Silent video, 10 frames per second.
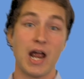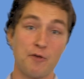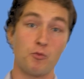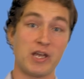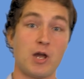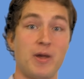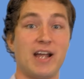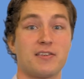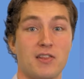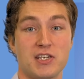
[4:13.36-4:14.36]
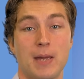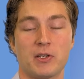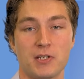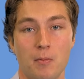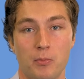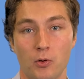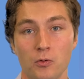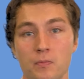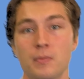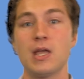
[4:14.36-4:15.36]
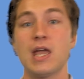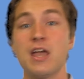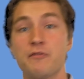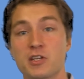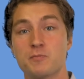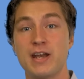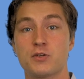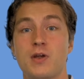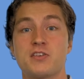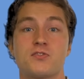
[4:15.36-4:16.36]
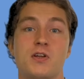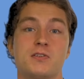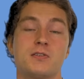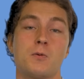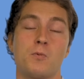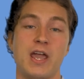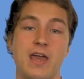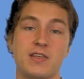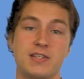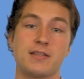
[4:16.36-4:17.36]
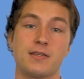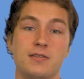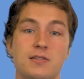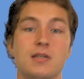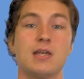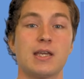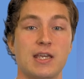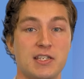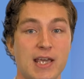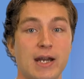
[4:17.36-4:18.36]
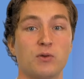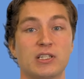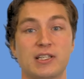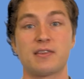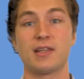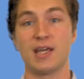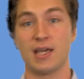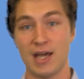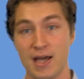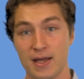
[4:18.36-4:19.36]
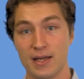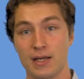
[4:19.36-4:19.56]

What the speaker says: if we go back to the same example, if in a Spanish restaurant we hear the sentence, quisiera una taza de ca,